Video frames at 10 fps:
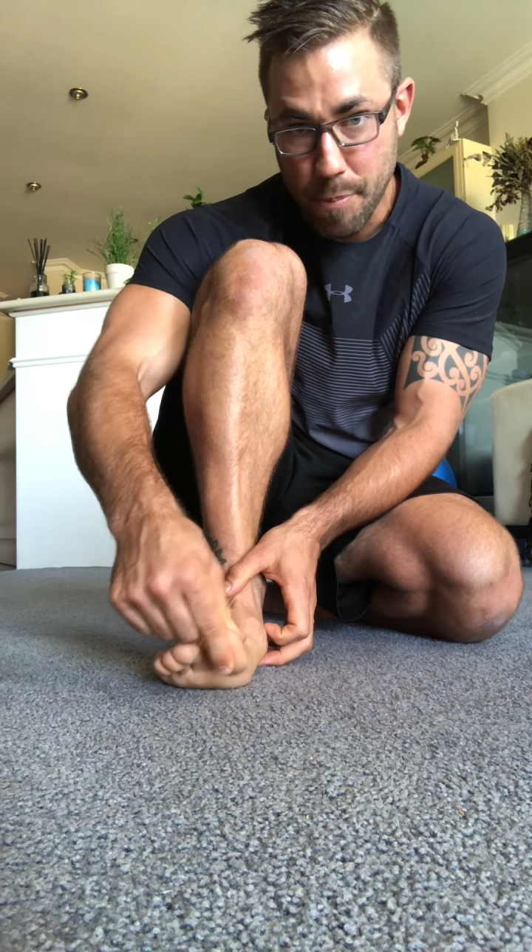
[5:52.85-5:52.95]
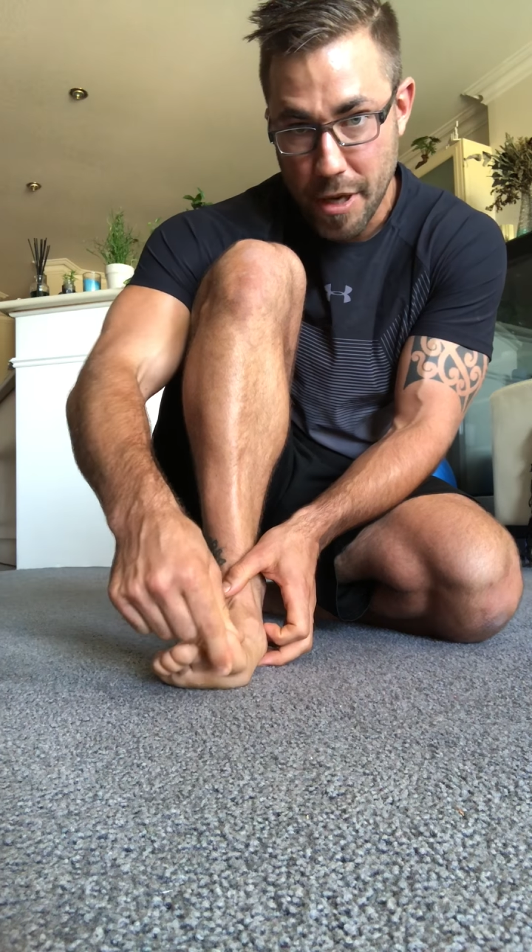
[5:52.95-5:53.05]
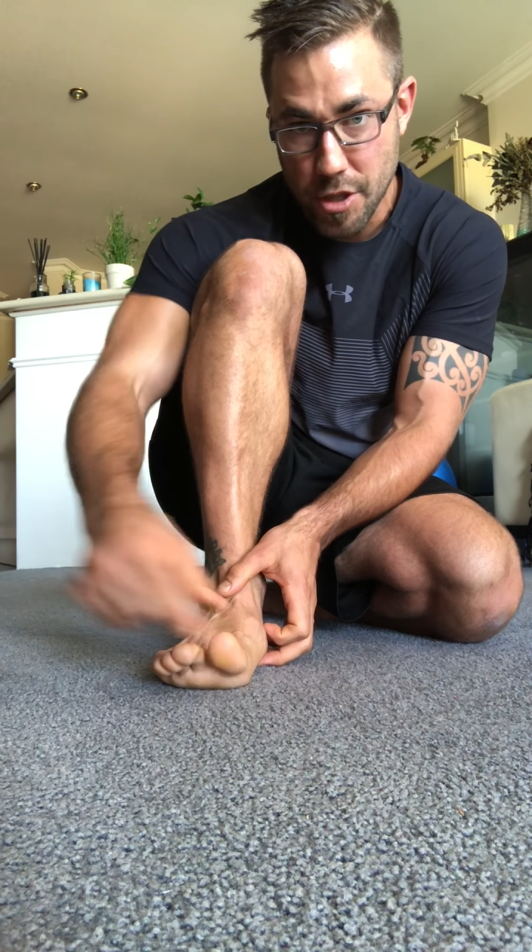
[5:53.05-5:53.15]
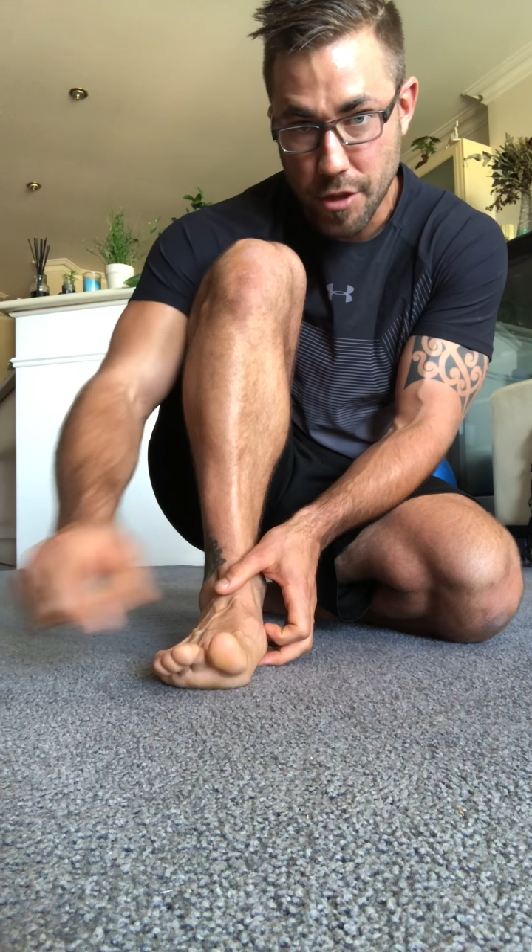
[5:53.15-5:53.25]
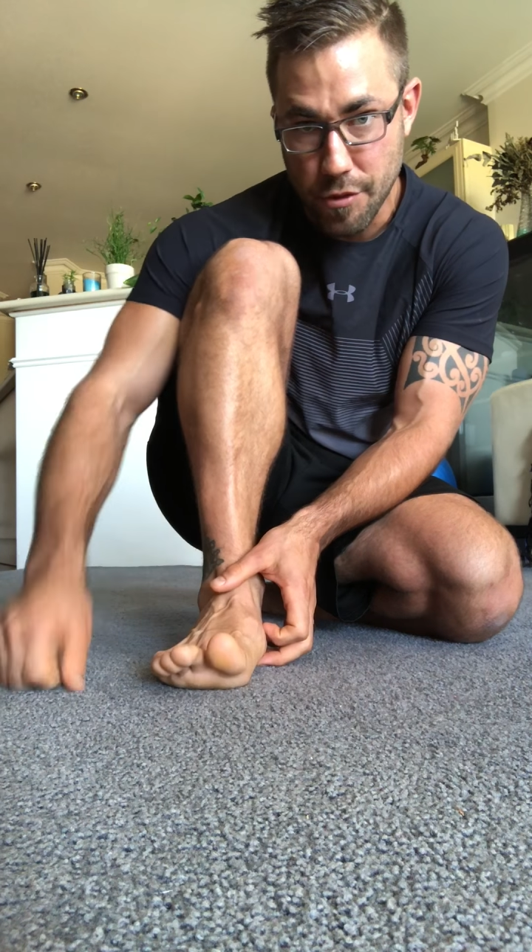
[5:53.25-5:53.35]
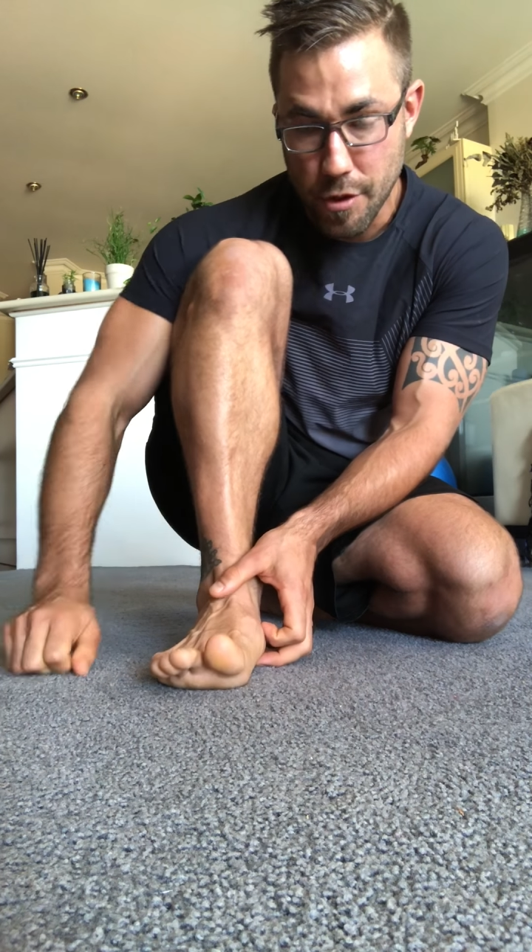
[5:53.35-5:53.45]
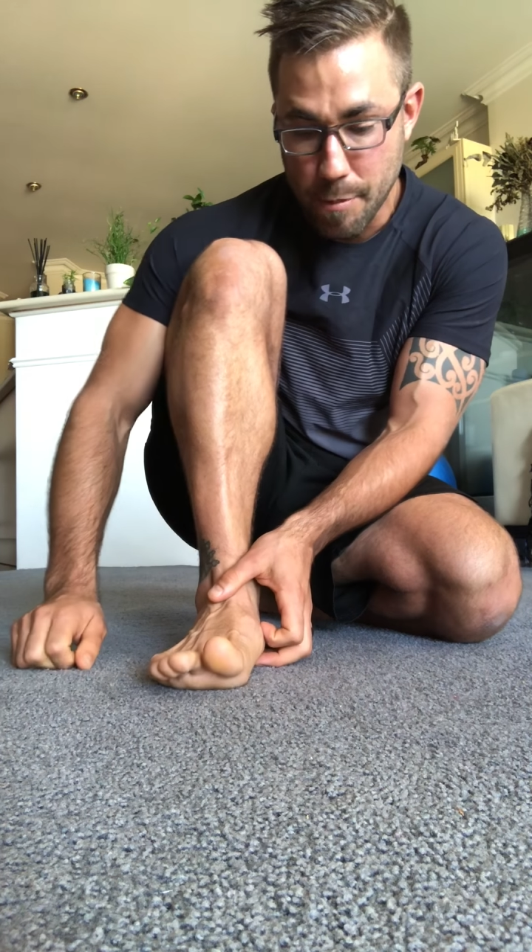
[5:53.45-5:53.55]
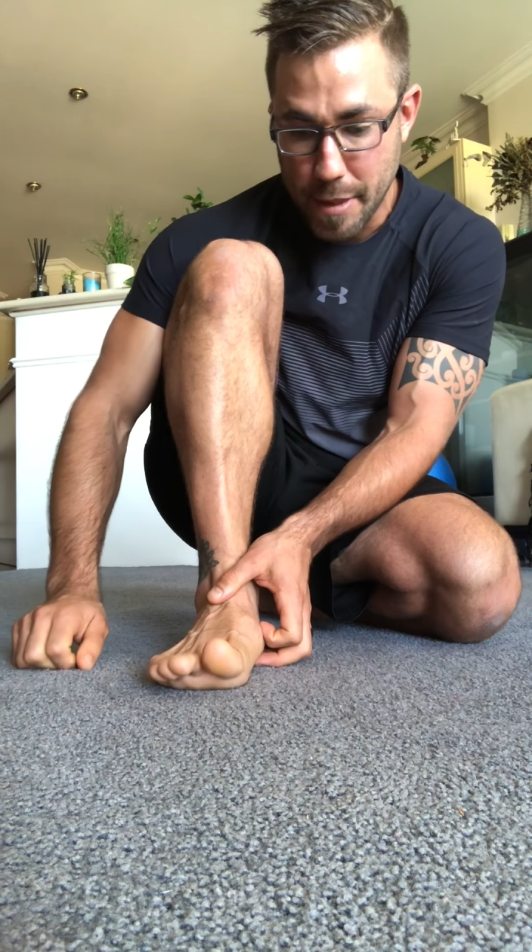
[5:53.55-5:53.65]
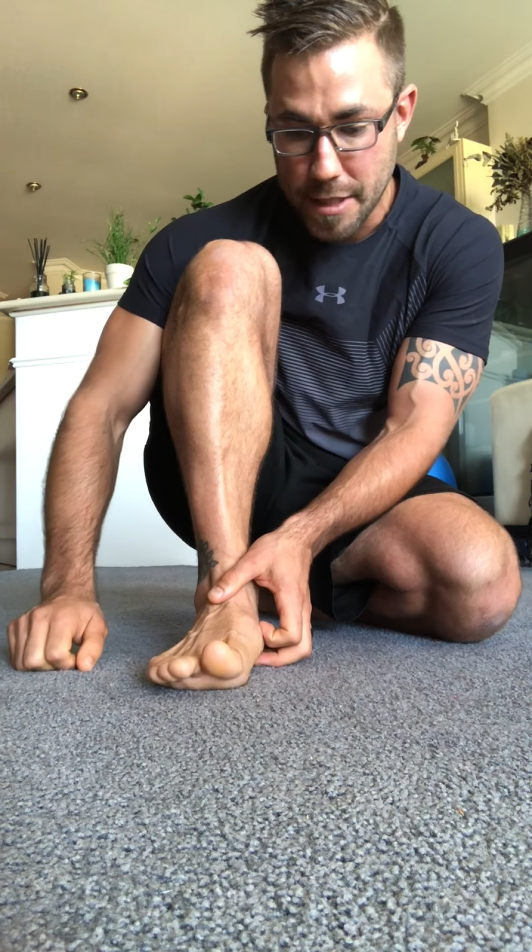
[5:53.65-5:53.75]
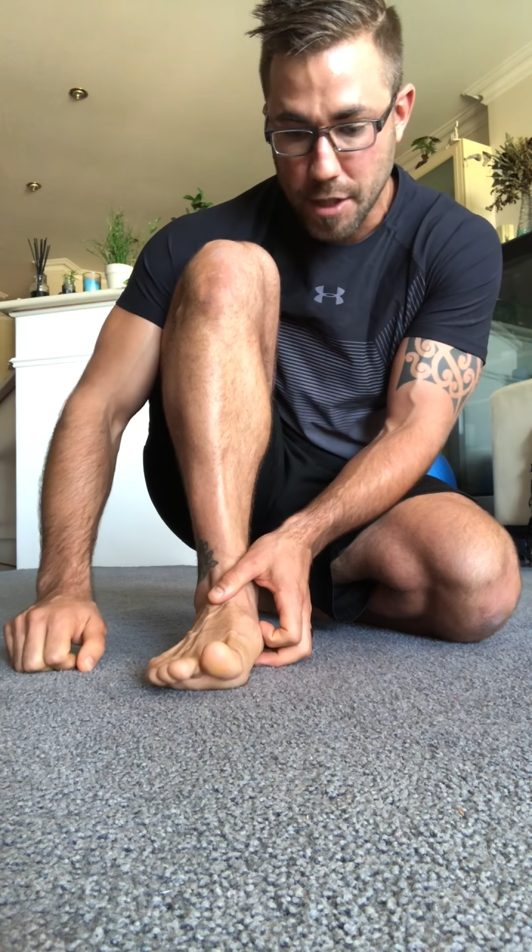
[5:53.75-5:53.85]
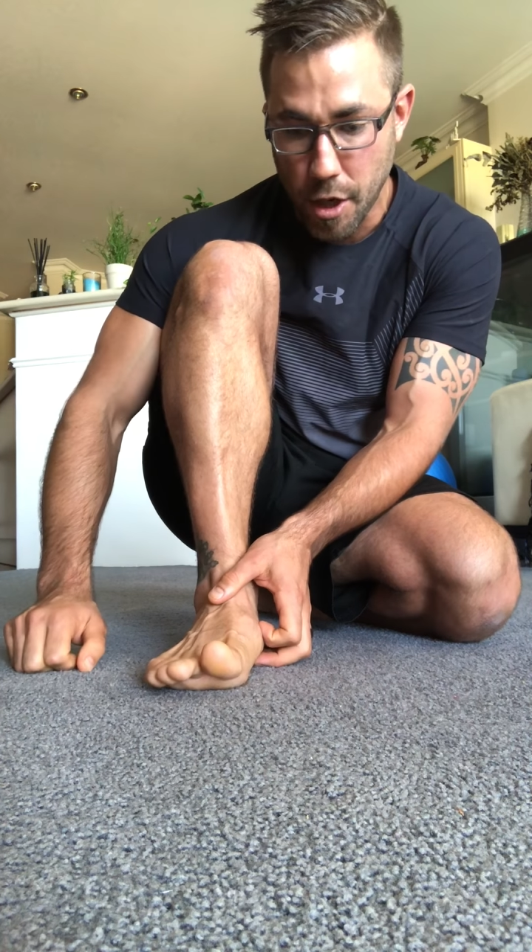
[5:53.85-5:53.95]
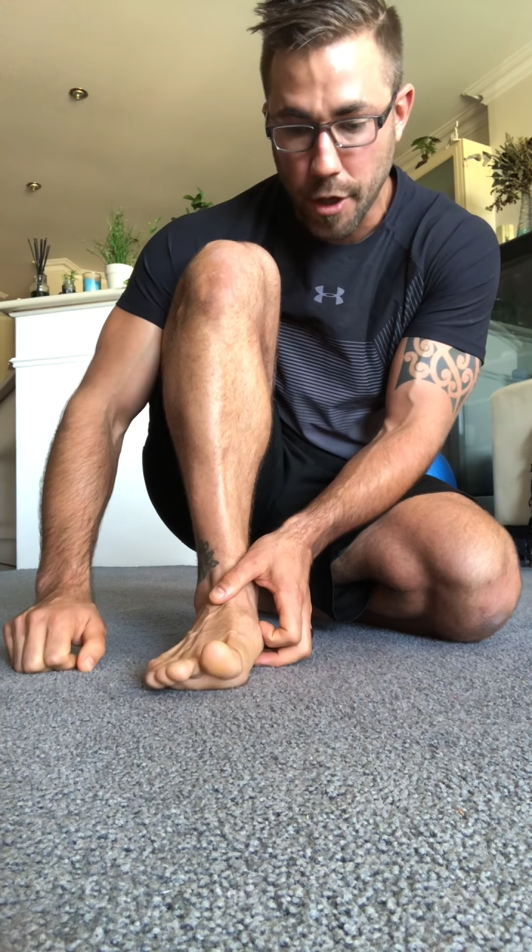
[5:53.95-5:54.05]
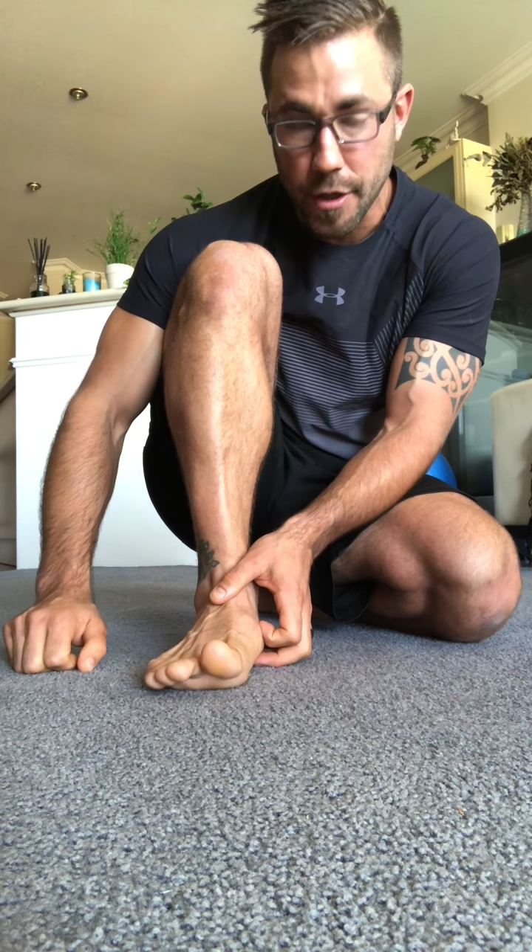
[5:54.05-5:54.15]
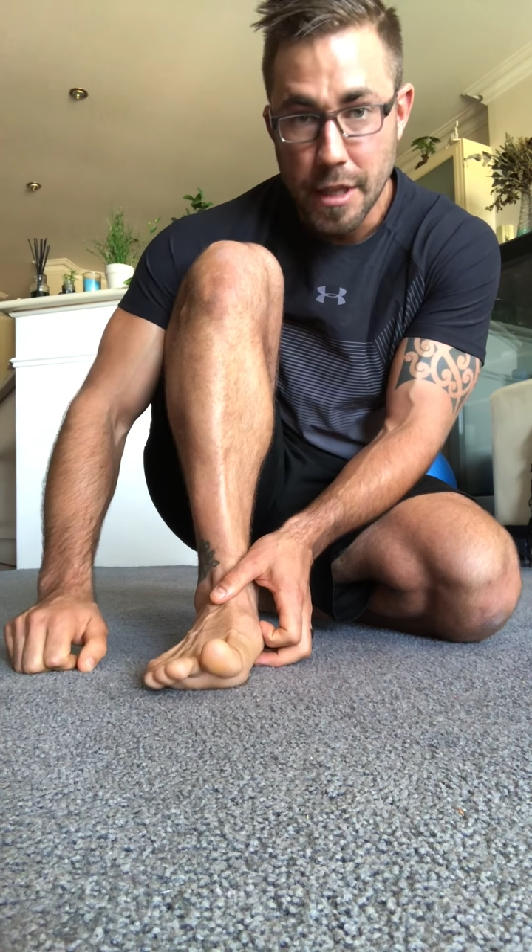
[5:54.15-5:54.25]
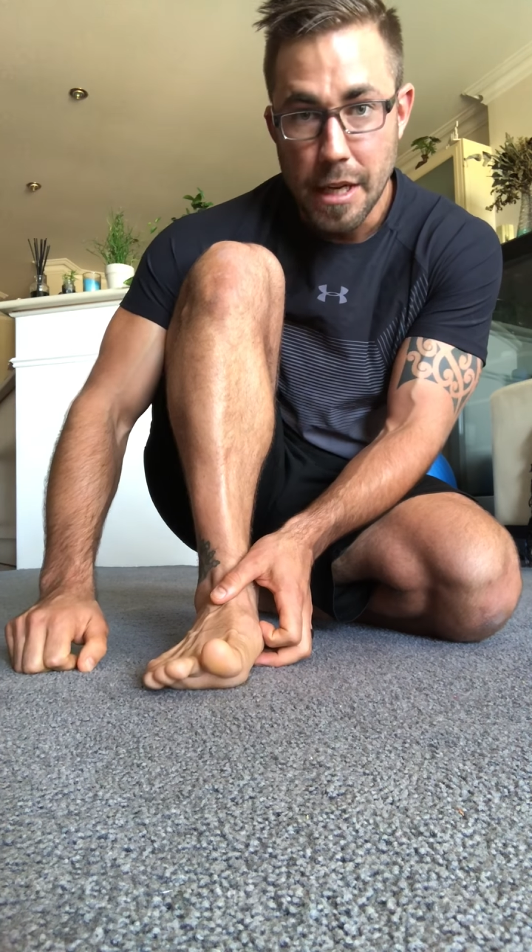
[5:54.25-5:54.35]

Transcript: pressure through the big toe.